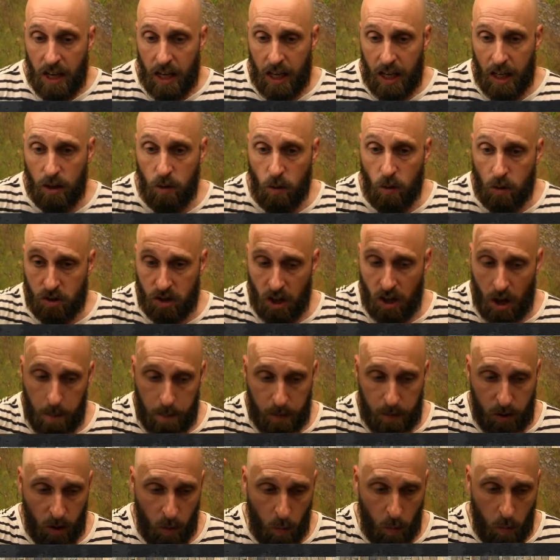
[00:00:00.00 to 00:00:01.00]
he looks
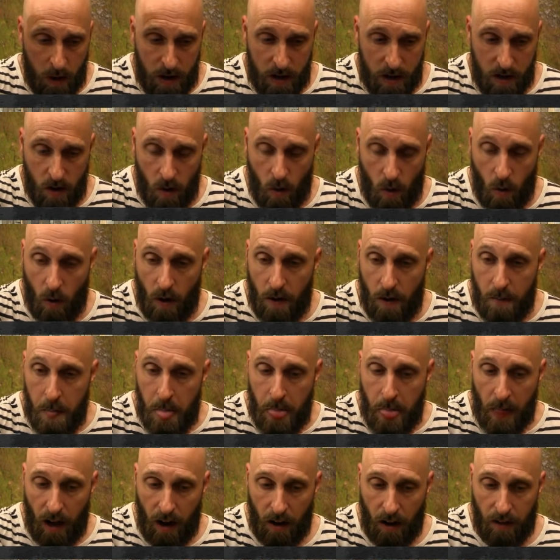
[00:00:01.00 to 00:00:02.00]
up to the window
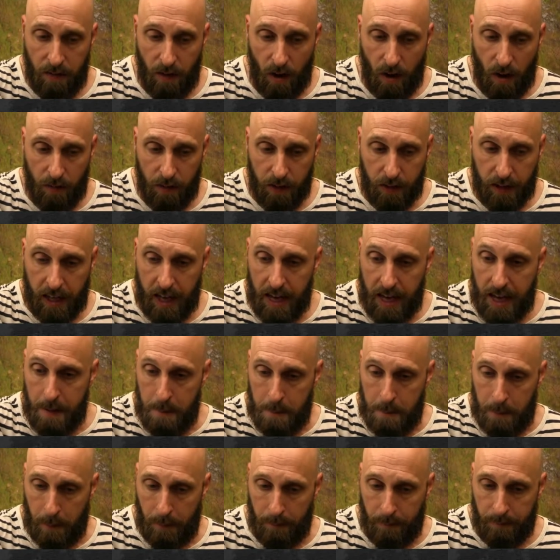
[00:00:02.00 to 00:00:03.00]
of the
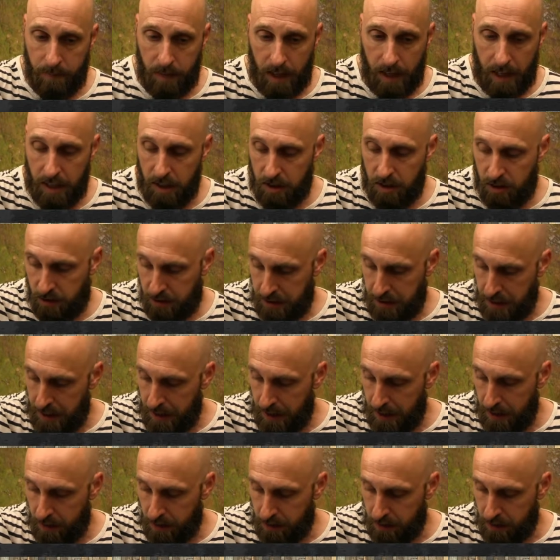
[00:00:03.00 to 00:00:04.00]
keep, and he
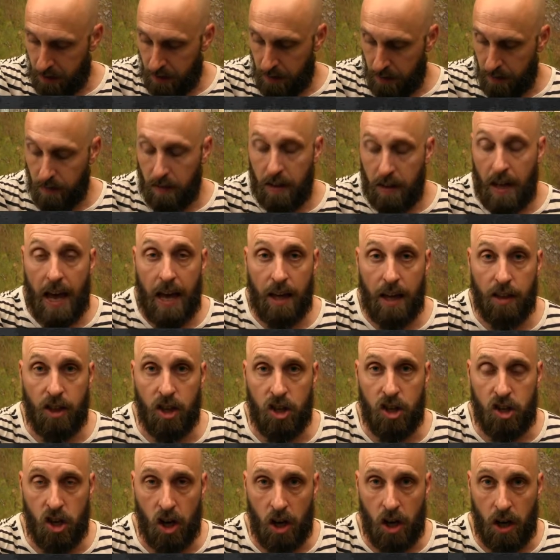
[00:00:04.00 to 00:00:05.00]
sees
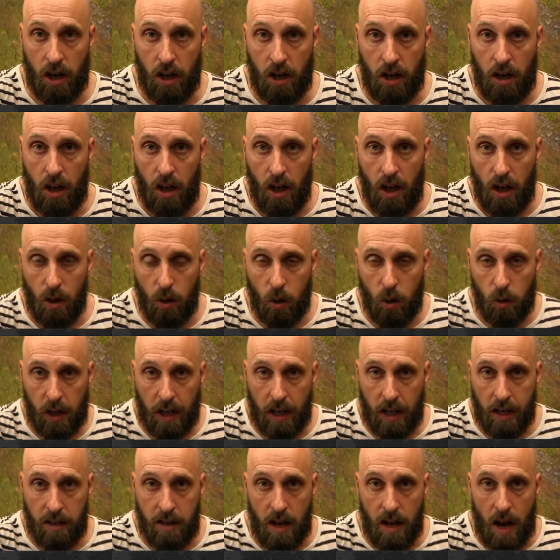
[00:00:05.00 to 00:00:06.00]
Aethersha
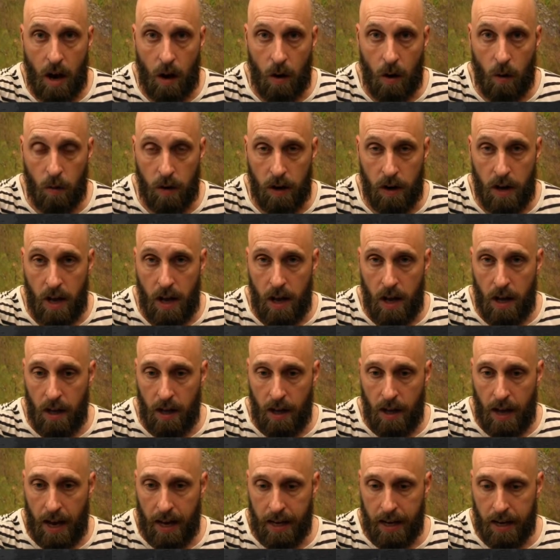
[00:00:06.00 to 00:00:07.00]
looking down
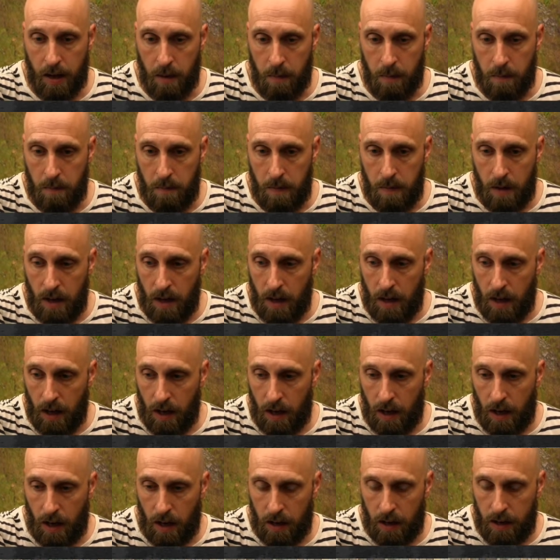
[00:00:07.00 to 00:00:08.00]
at him.
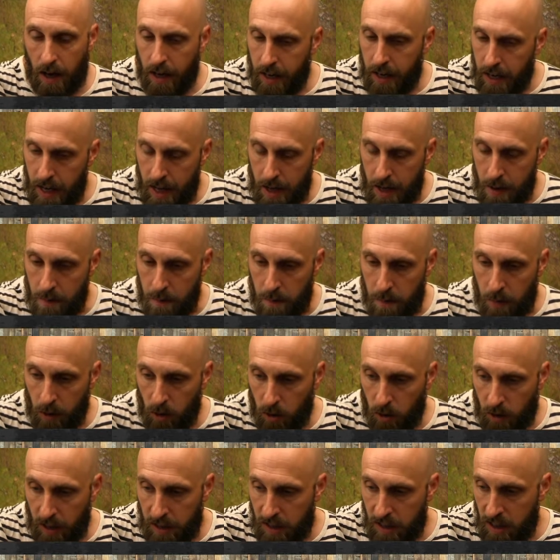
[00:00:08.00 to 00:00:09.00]
Not at him, but
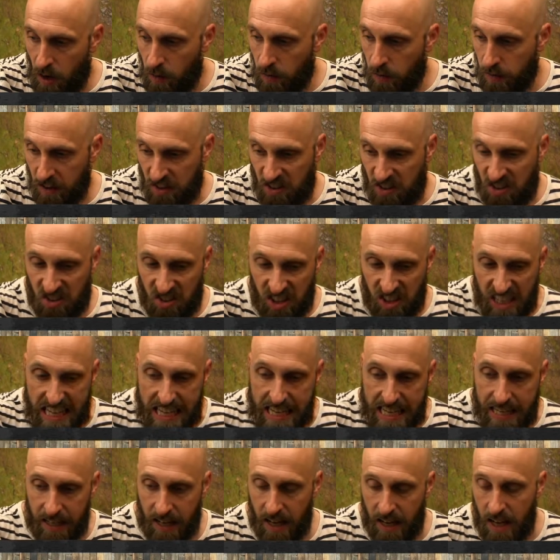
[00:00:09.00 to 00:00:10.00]
looking down at the
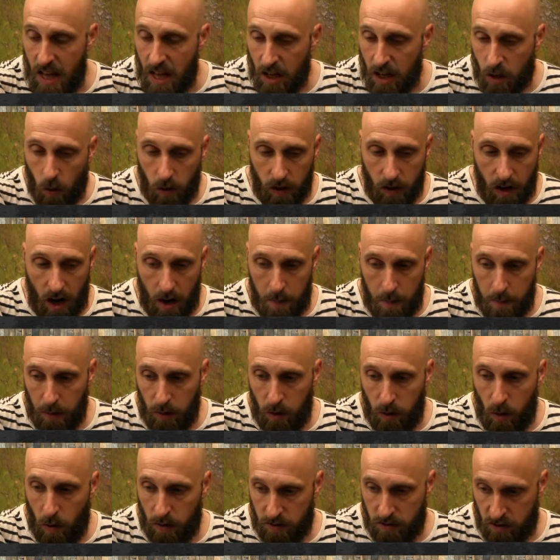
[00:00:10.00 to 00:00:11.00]
scene going on
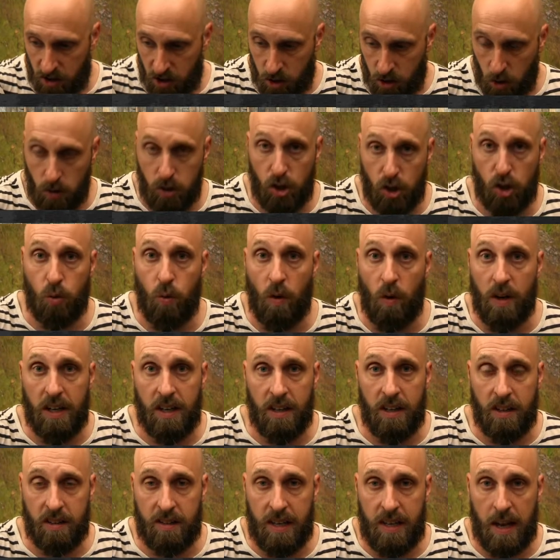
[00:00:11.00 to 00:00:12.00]
below as the soldiers run
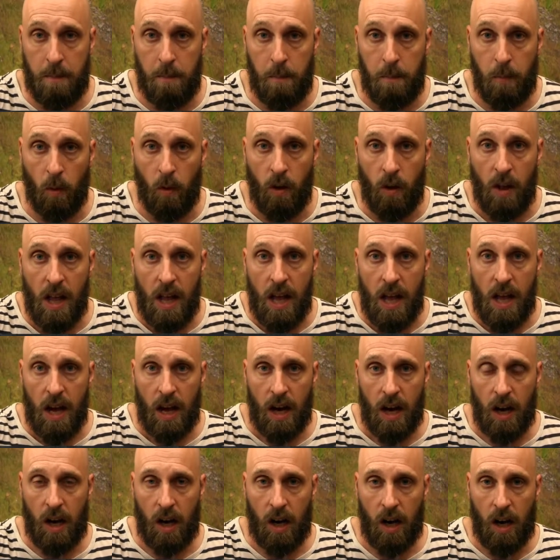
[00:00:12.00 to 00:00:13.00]
into the temple,
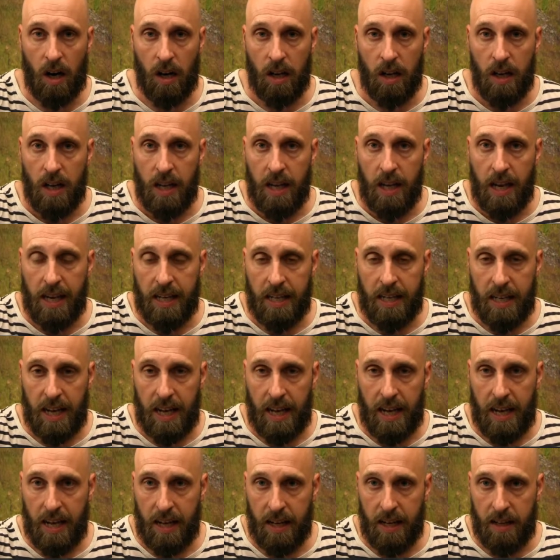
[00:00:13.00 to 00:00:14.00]

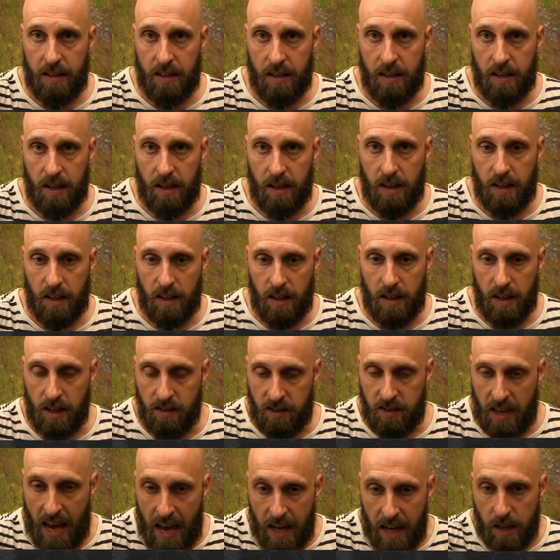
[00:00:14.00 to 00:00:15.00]
and
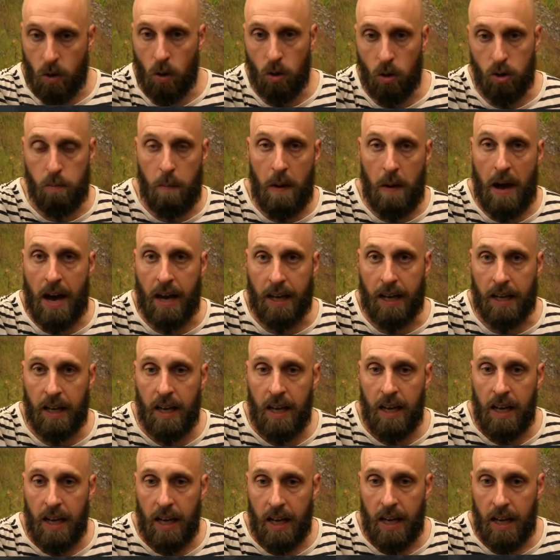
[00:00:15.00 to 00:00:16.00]
his head goes back
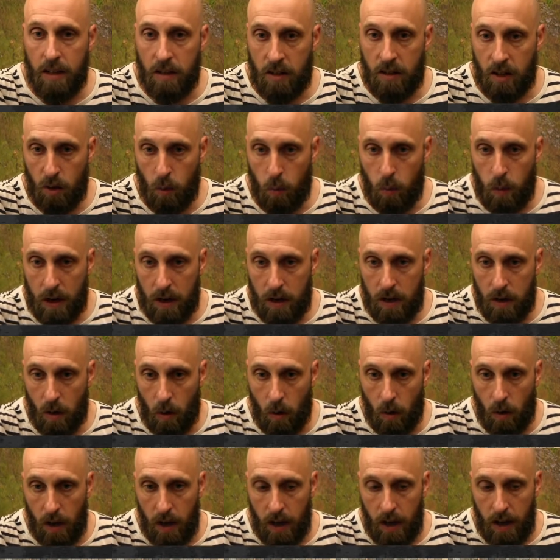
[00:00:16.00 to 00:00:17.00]
into the
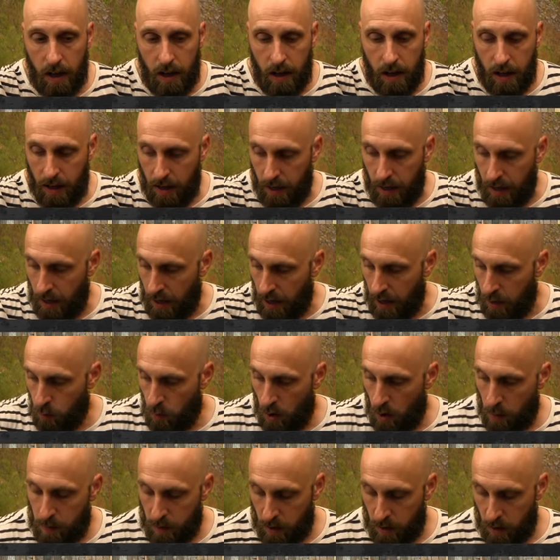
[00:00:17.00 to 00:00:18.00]
window, and
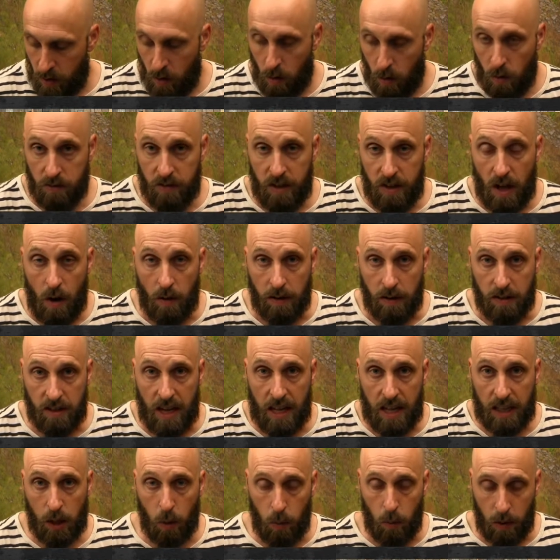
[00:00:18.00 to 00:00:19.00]
Rebuna knows now
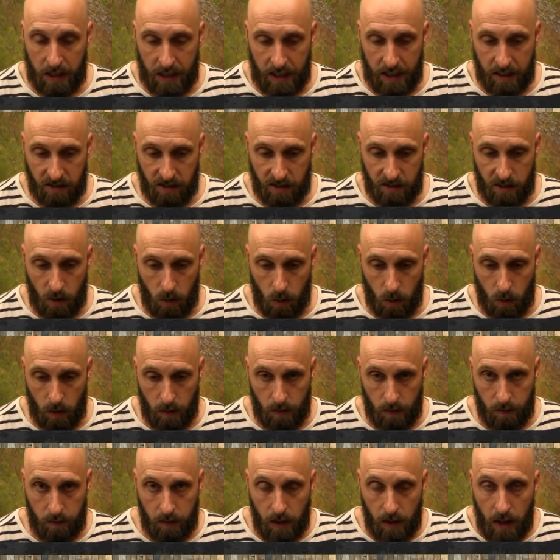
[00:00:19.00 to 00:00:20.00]
exactly what he needs to do.
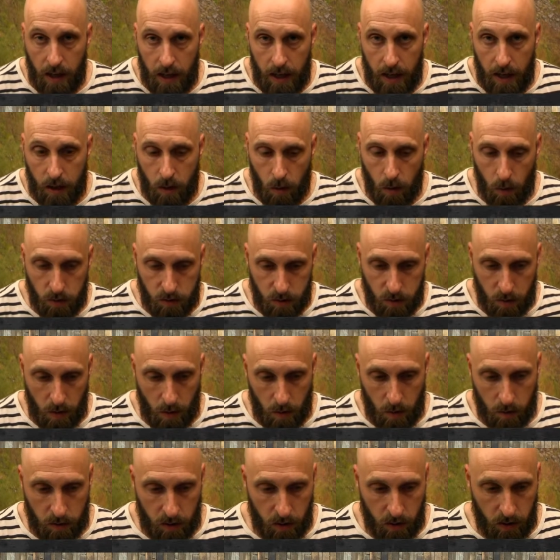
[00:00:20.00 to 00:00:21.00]
He goes
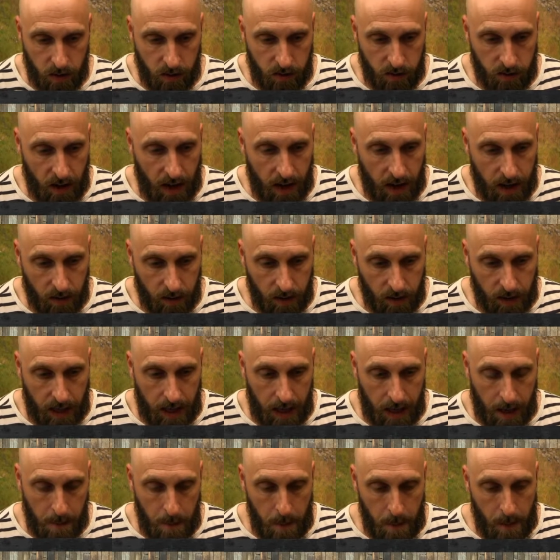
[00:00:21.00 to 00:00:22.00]
around to the side of the
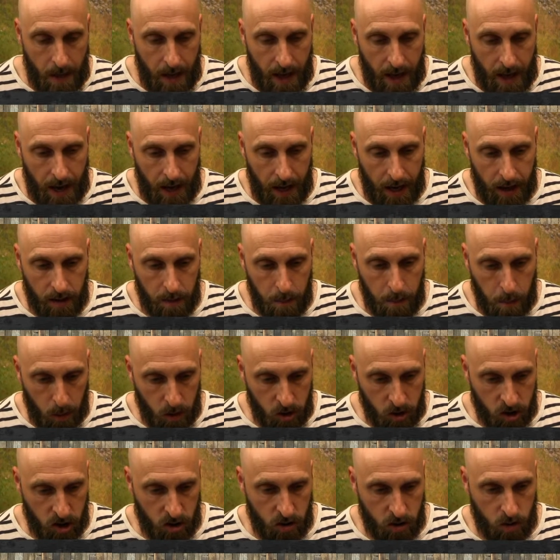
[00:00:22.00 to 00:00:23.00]
keep and
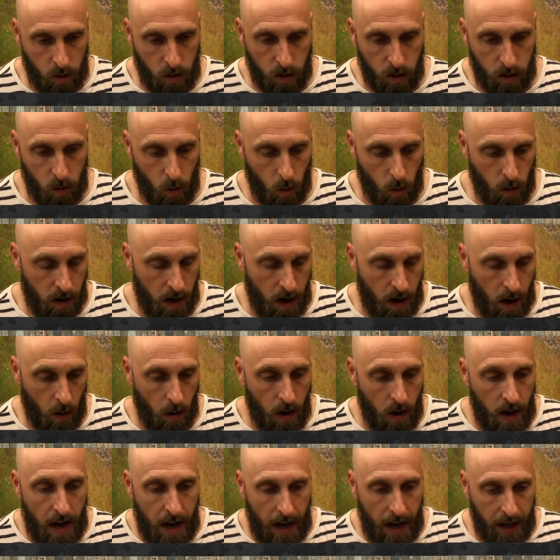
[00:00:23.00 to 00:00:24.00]
pushes through the door now
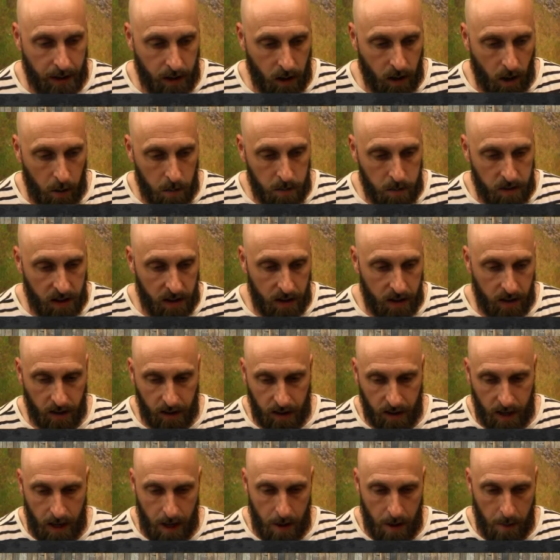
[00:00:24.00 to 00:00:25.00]
and comes into the
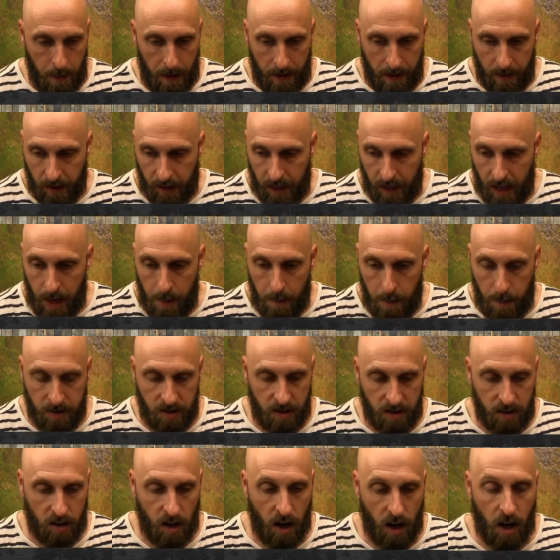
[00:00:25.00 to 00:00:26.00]
keep, and the keep
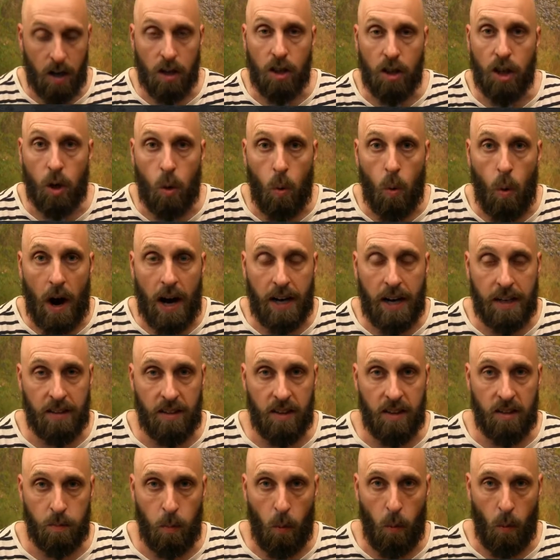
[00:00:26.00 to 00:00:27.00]
is entirely quiet at
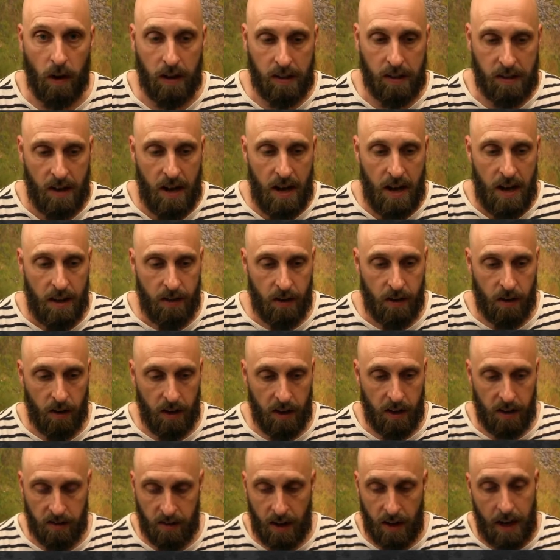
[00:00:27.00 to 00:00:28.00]
this point. There
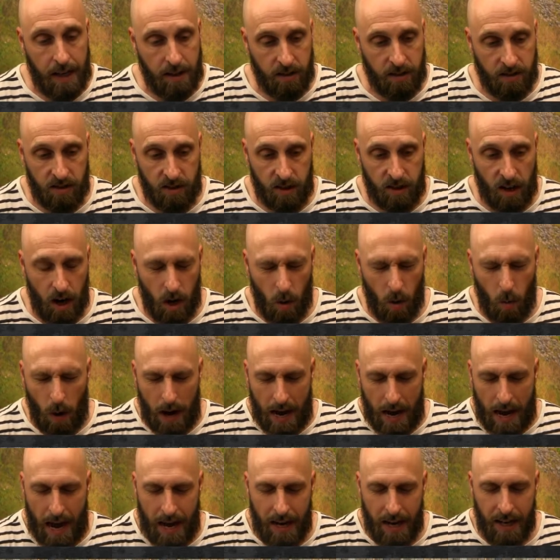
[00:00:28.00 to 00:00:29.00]
is a
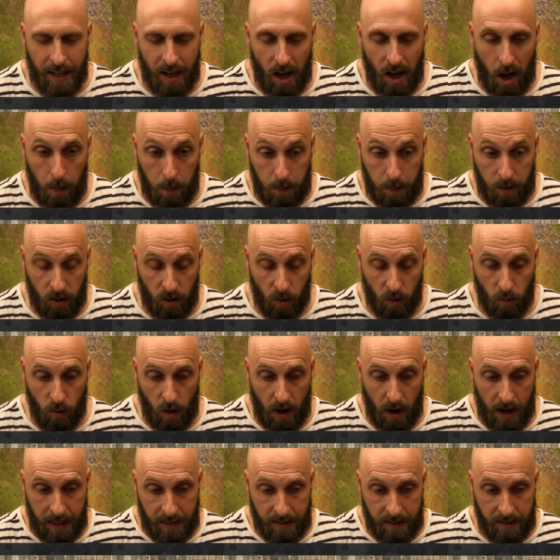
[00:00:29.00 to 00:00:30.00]
stairway heading up to the
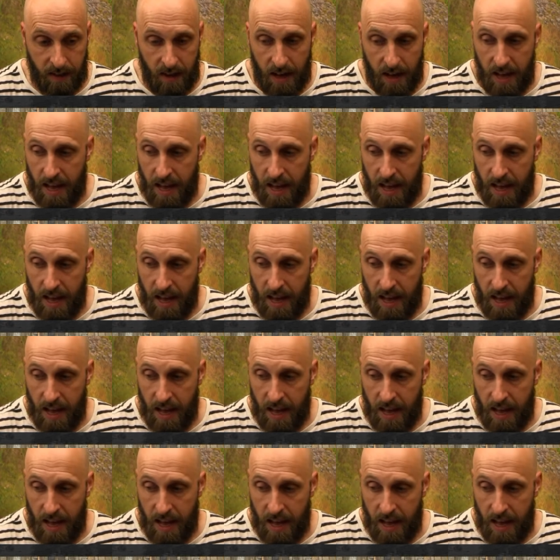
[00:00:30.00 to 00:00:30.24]
right,